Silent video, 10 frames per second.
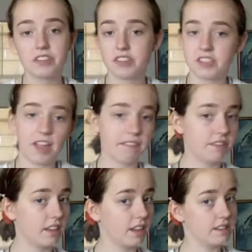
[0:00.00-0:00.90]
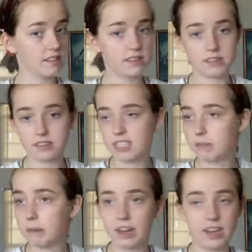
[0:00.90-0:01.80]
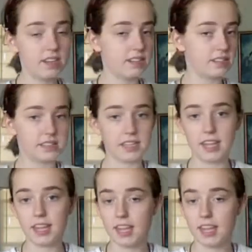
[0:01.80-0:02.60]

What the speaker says: You just have to spin it and see,